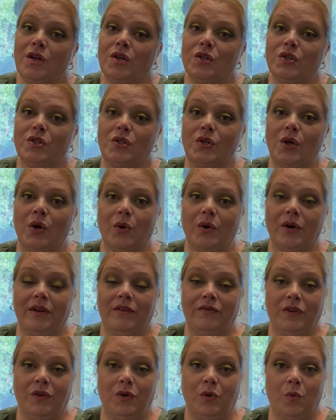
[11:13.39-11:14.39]
So
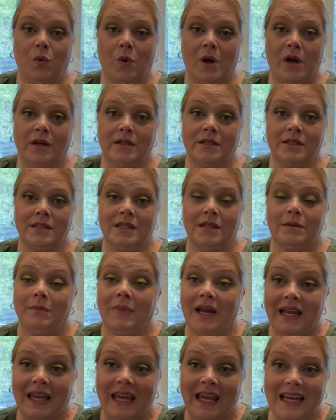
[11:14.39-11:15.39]
if you want, in
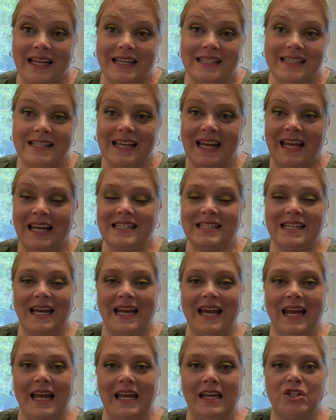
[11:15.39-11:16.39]
my case,
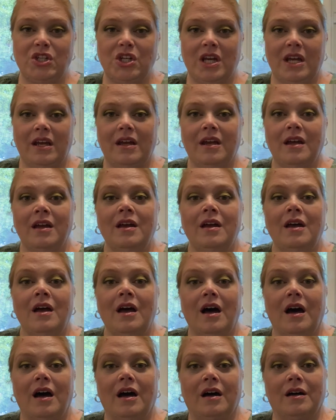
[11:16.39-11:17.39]
anti-aging,
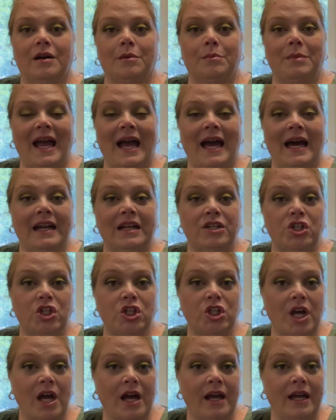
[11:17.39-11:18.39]
added
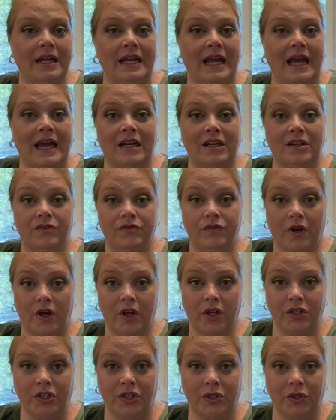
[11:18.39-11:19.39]
shine, added
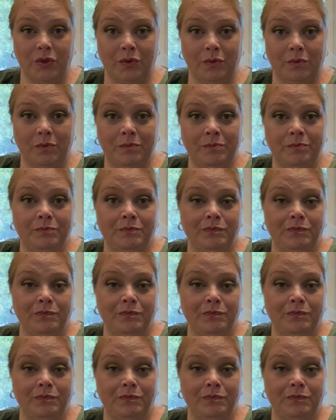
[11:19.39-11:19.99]
volume,